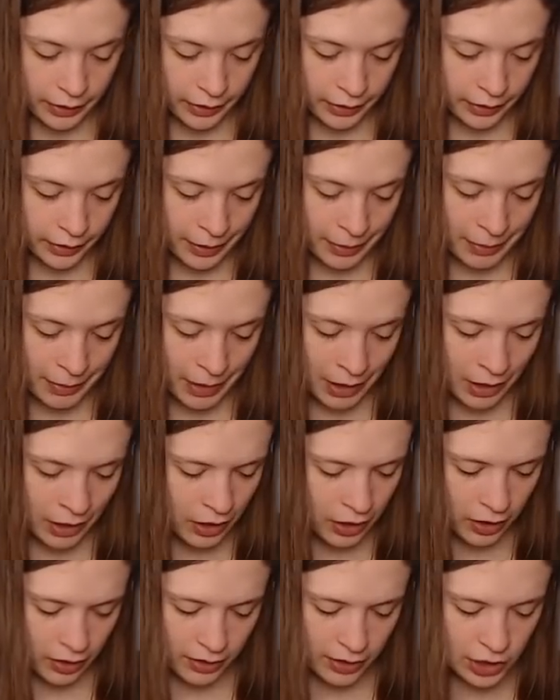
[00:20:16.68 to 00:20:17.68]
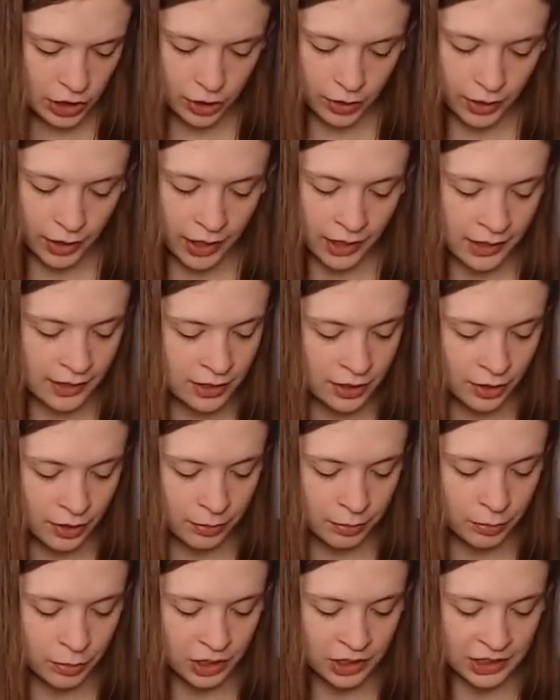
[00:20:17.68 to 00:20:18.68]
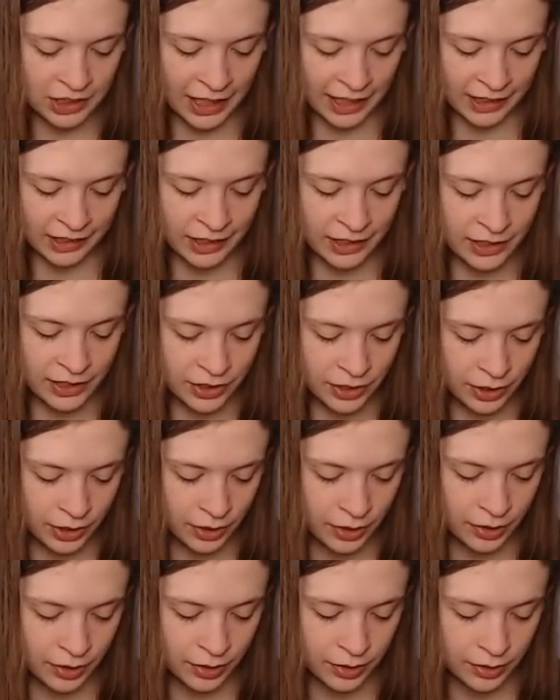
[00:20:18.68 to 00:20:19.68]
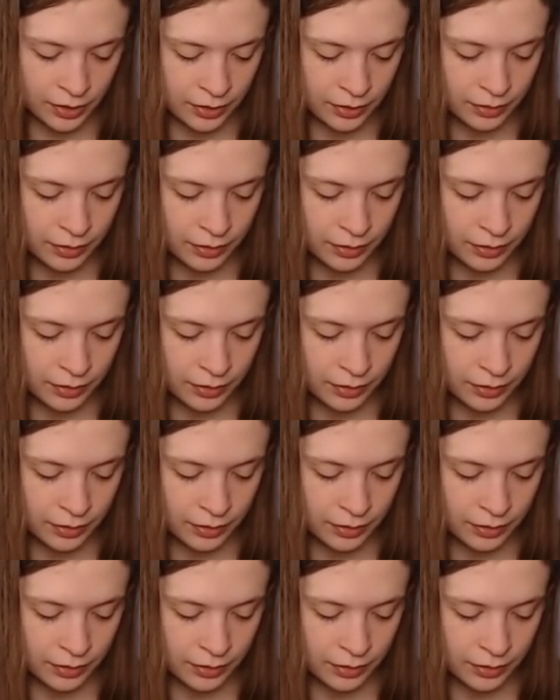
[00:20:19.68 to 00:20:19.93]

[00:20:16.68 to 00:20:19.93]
All the shrines are pretty lackluster.